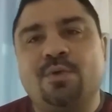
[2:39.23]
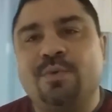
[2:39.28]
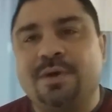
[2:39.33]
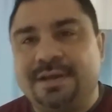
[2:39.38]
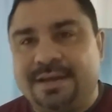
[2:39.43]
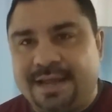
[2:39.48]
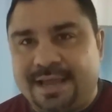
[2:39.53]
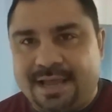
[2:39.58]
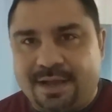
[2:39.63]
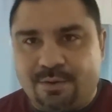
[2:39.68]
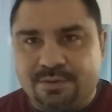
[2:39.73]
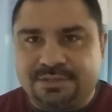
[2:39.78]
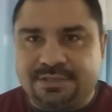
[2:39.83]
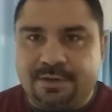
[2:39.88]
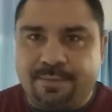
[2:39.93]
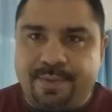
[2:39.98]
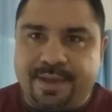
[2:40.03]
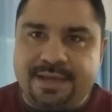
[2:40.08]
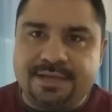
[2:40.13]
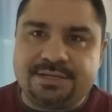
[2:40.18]
Then one day I
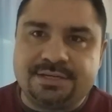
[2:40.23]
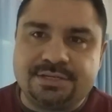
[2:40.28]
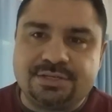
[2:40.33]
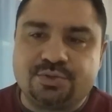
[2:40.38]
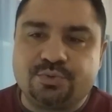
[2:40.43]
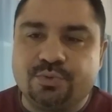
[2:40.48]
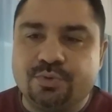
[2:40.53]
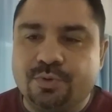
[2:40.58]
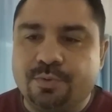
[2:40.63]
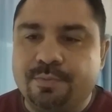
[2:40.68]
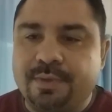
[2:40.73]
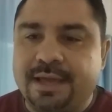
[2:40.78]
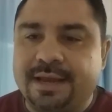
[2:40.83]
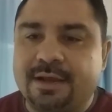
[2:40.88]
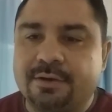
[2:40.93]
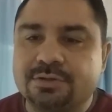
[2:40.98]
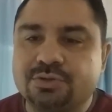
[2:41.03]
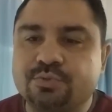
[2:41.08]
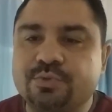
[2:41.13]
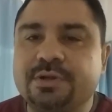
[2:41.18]
was in a patient's
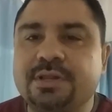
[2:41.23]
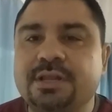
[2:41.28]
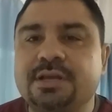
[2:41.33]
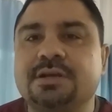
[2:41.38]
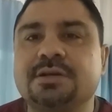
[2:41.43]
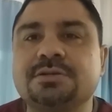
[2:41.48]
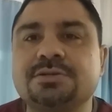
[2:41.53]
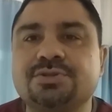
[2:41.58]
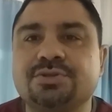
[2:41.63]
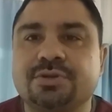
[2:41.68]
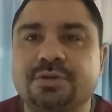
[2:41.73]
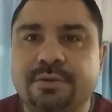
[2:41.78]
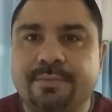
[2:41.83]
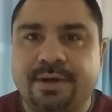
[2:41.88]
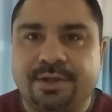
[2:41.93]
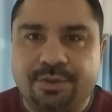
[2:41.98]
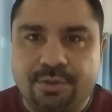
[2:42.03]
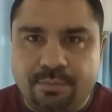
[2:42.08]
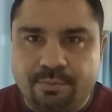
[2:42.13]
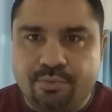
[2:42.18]
room and I was really
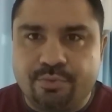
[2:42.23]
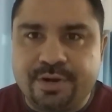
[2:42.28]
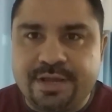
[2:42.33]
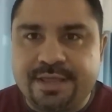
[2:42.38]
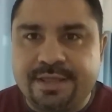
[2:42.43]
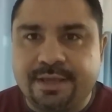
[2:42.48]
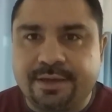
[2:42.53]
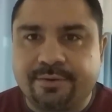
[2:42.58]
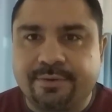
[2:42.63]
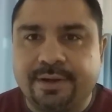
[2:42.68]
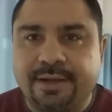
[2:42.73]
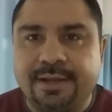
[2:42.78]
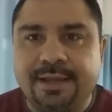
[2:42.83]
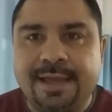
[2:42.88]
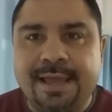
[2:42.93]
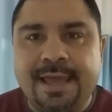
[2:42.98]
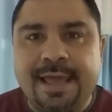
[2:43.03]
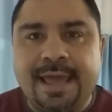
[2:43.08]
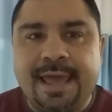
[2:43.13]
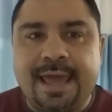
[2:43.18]
concerned about their breathing,
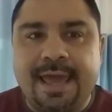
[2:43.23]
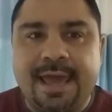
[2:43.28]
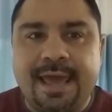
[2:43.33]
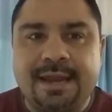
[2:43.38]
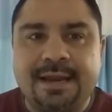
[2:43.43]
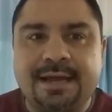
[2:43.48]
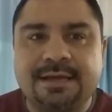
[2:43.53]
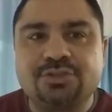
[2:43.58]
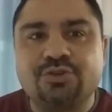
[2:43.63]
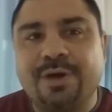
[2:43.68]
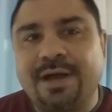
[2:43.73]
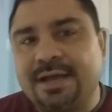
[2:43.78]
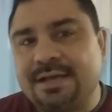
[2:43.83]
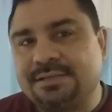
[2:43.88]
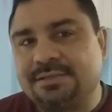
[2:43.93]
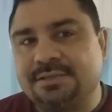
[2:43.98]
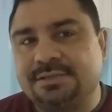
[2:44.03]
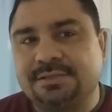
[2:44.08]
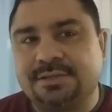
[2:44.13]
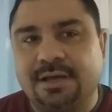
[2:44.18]
right? And so
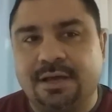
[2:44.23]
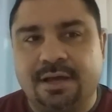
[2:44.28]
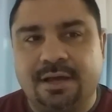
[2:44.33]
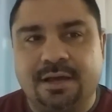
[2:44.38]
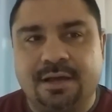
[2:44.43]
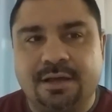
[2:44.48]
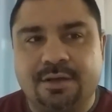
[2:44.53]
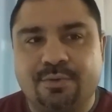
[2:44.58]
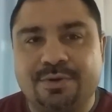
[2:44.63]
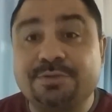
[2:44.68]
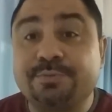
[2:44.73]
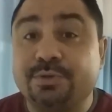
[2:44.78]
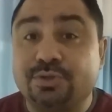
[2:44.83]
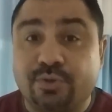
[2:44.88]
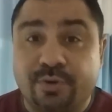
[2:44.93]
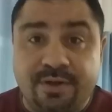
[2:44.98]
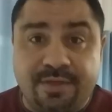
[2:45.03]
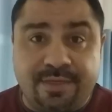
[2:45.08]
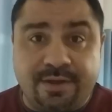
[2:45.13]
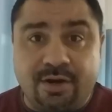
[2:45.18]
I asked the
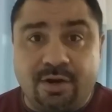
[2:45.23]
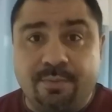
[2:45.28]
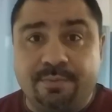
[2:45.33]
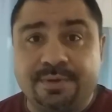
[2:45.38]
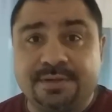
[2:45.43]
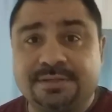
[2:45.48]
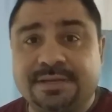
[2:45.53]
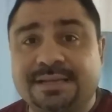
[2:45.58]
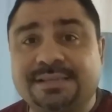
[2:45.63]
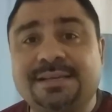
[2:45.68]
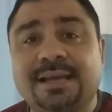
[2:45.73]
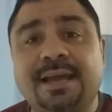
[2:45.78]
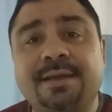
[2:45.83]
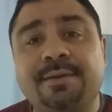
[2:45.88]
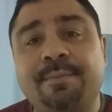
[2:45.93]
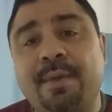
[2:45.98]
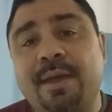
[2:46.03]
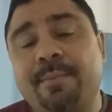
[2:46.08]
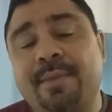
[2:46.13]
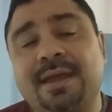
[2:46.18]
respiratory therapist, I
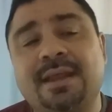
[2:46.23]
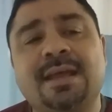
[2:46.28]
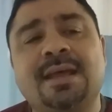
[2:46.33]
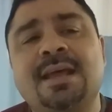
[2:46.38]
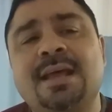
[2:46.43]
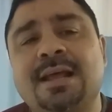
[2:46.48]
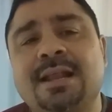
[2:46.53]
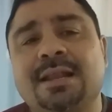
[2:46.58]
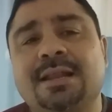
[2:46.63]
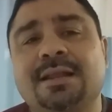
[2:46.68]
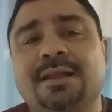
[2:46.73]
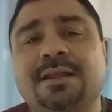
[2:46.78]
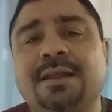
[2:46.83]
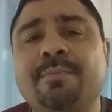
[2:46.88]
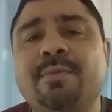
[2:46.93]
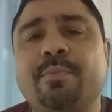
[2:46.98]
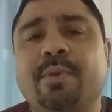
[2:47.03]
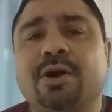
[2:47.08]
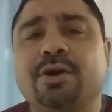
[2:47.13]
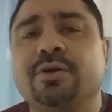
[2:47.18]
said, hey man,
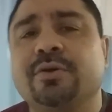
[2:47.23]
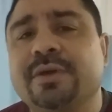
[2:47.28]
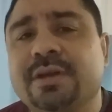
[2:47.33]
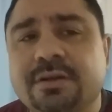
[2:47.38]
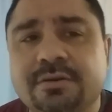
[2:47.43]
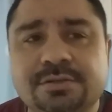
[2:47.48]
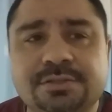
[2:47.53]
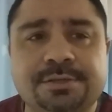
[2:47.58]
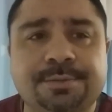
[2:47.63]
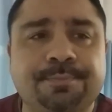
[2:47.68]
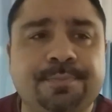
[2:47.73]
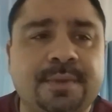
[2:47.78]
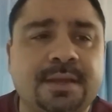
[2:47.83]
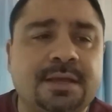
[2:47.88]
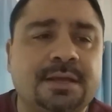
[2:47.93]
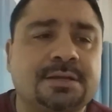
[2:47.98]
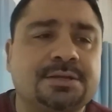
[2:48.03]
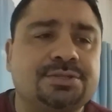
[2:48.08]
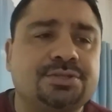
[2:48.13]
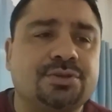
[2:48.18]
let me borrow your ears.
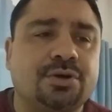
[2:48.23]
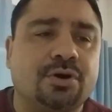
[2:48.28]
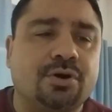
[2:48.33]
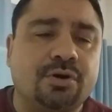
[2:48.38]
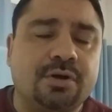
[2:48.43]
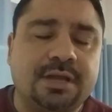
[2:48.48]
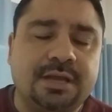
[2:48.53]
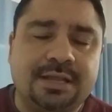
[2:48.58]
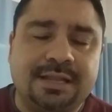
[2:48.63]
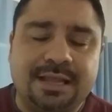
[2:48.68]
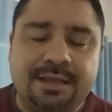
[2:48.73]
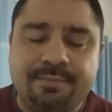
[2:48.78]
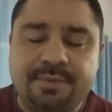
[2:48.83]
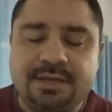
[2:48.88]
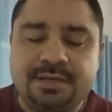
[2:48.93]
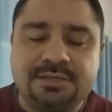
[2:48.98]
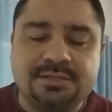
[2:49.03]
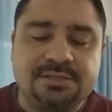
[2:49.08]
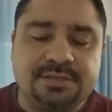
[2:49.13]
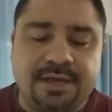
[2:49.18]
So he
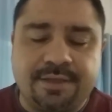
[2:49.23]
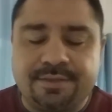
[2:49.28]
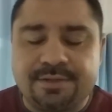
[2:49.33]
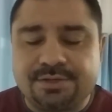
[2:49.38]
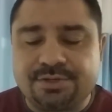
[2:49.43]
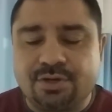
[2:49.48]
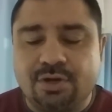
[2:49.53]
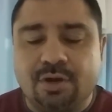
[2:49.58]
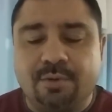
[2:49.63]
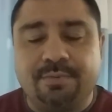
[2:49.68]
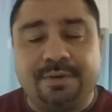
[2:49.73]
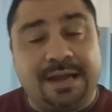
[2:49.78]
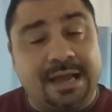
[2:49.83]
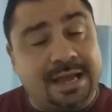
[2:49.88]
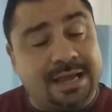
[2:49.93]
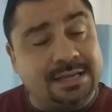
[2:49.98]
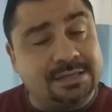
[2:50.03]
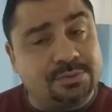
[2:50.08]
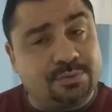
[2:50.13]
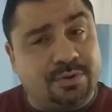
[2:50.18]
lent me his
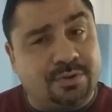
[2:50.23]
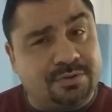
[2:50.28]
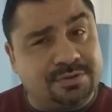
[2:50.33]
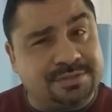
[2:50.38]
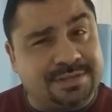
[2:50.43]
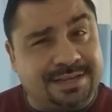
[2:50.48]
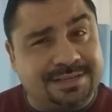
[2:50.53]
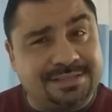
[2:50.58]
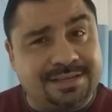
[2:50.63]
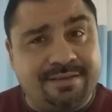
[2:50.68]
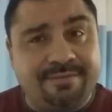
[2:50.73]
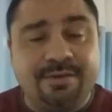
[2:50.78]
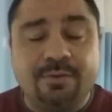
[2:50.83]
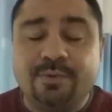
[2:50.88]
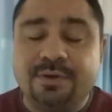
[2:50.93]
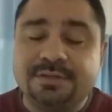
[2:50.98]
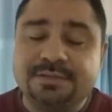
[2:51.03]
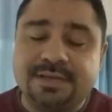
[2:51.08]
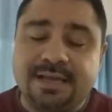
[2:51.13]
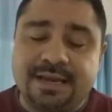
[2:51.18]
stethoscope, nice, one of those nice
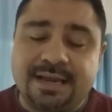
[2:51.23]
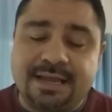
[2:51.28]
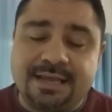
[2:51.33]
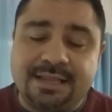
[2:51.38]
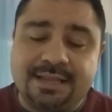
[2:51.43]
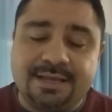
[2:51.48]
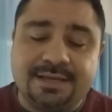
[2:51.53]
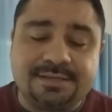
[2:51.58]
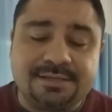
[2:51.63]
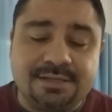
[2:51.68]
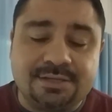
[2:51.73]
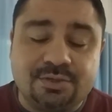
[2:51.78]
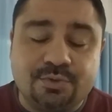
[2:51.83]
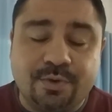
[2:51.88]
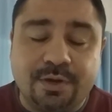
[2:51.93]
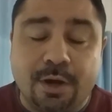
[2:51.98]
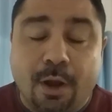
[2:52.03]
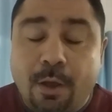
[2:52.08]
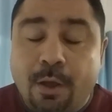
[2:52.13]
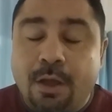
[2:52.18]
heavy ones, and I
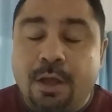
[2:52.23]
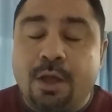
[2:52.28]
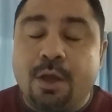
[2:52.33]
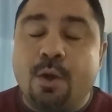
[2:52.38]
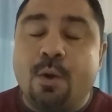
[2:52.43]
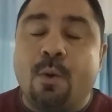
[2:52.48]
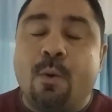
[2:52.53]
listened to it.